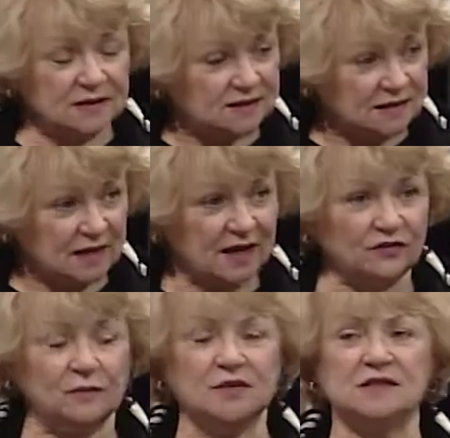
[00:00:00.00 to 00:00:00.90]
It doesn't have
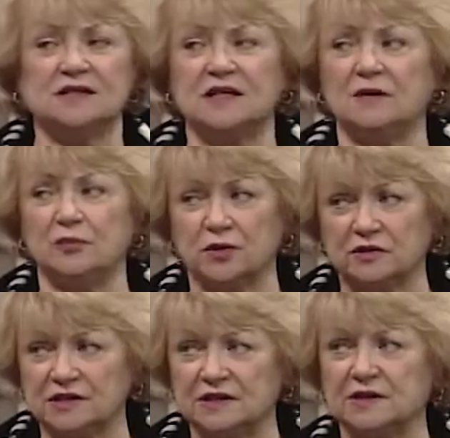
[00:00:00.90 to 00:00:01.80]
to be the same
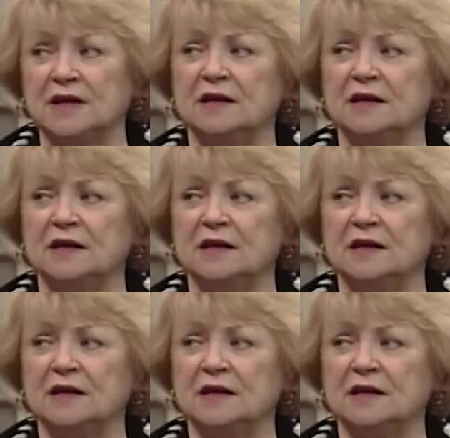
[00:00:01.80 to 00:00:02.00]
person, mm-hmm.